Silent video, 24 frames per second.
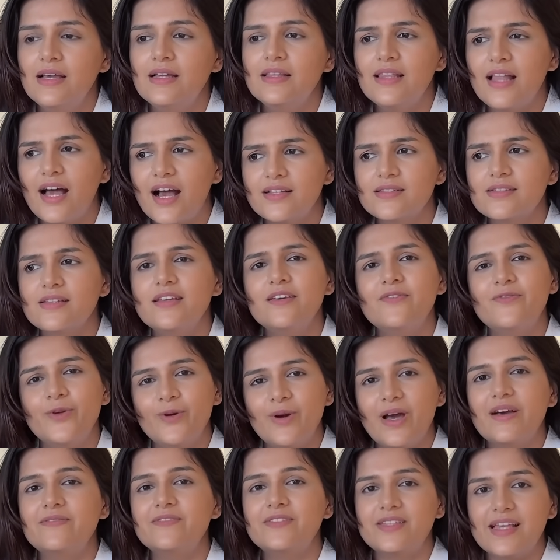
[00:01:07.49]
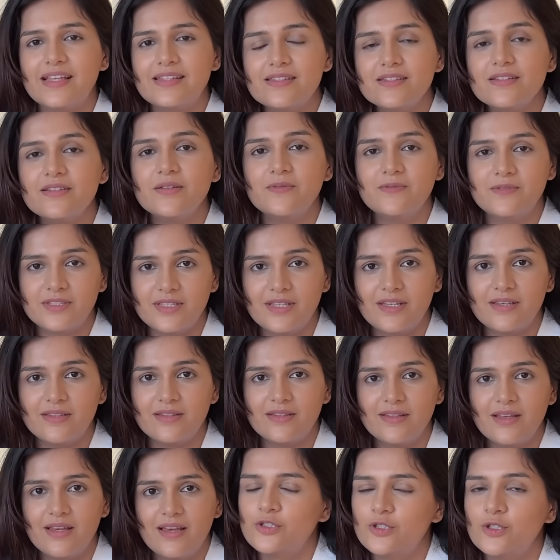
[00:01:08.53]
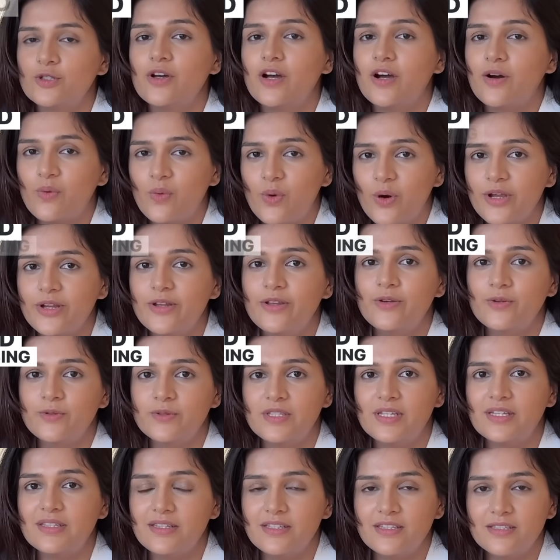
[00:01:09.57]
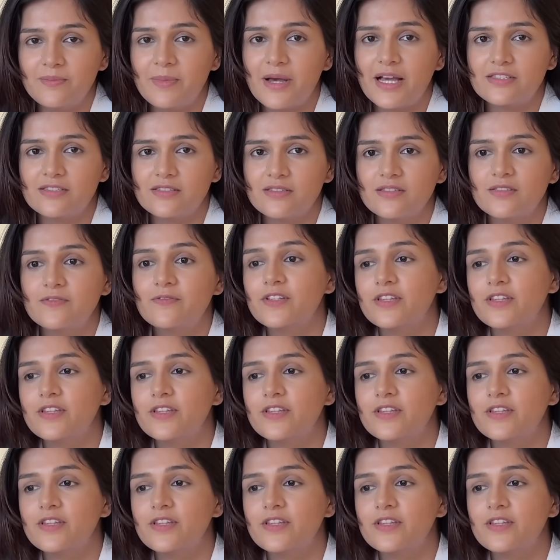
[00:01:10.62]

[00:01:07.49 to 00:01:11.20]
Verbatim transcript: Lastly, if you have sensitive skin, you should avoid using these patches